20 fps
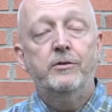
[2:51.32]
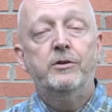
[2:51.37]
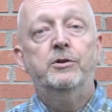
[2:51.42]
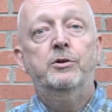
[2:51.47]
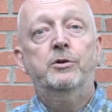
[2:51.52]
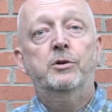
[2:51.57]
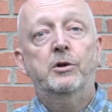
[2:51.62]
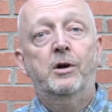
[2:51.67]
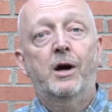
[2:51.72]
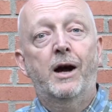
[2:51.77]

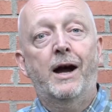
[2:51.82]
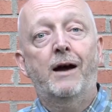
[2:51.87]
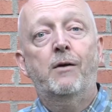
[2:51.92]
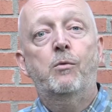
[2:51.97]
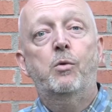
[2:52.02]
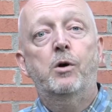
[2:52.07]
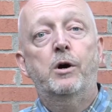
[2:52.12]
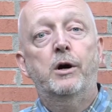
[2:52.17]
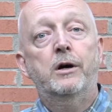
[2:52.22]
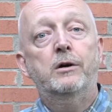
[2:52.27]
you have
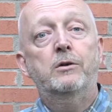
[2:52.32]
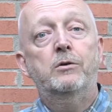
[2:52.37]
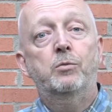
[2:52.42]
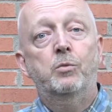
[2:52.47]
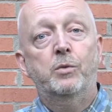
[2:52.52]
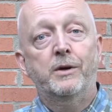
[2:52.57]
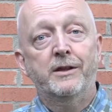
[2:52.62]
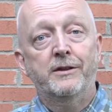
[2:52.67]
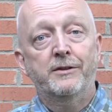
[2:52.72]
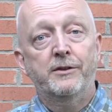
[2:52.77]
worked
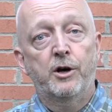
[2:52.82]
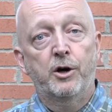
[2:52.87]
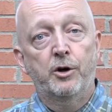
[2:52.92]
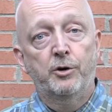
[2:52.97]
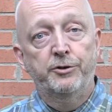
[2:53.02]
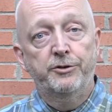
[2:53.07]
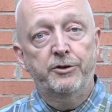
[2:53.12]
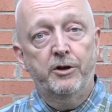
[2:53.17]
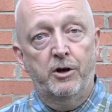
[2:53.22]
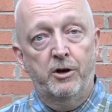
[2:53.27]
with
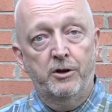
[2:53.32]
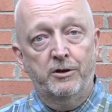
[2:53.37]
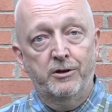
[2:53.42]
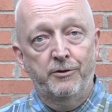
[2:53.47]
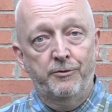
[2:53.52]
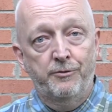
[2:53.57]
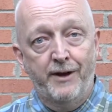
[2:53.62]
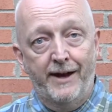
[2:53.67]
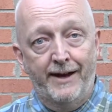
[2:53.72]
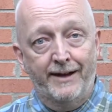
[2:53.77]
those
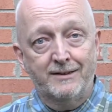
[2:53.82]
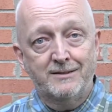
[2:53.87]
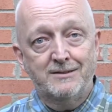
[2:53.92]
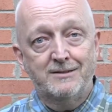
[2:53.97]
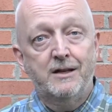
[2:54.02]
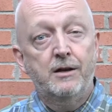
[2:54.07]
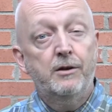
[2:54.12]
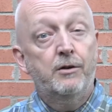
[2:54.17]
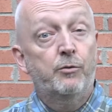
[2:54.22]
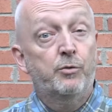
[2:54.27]

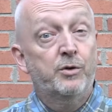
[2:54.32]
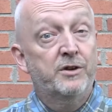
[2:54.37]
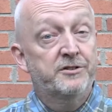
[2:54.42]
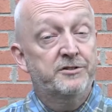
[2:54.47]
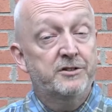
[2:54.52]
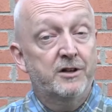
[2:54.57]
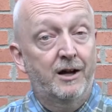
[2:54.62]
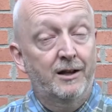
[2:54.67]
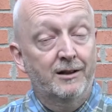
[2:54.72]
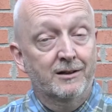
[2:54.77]
artifacts
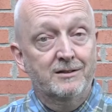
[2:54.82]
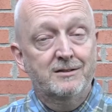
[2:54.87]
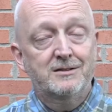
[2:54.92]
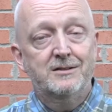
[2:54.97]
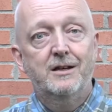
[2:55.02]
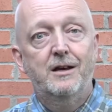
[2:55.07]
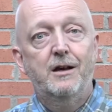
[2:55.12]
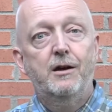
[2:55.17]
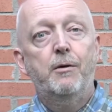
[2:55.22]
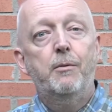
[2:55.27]
results
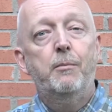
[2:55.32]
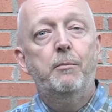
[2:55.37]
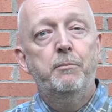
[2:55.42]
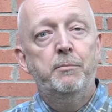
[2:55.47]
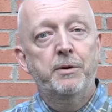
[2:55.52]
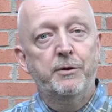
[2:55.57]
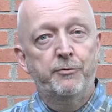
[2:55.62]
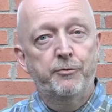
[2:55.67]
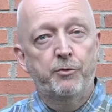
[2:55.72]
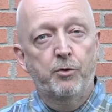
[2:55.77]

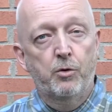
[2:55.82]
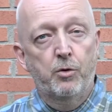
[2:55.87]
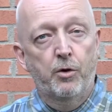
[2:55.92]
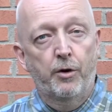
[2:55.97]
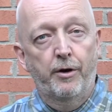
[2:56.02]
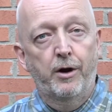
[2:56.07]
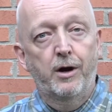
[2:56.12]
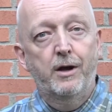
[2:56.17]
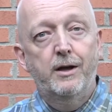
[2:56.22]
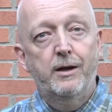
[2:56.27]

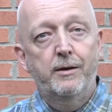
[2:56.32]
before.